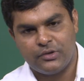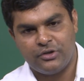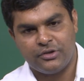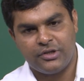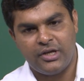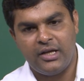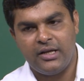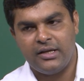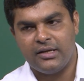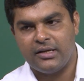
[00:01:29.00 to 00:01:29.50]

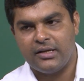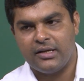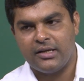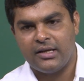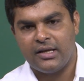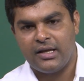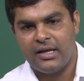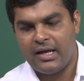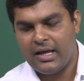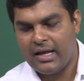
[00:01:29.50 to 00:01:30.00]
okay,
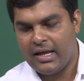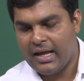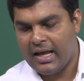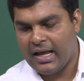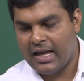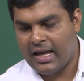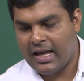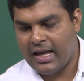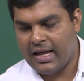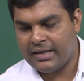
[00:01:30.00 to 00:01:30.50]

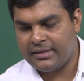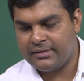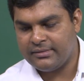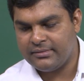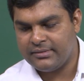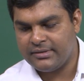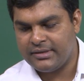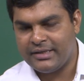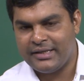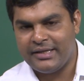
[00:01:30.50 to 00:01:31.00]

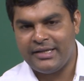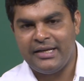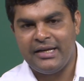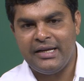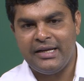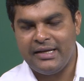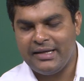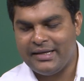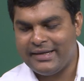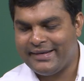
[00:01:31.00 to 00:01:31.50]
and
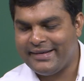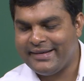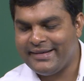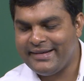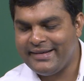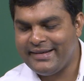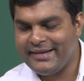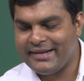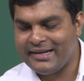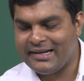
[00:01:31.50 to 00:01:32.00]
he
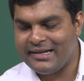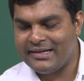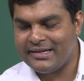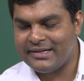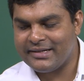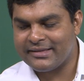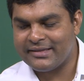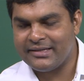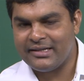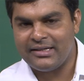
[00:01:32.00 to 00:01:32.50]
did not
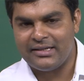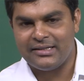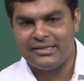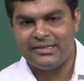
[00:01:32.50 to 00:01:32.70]
clear the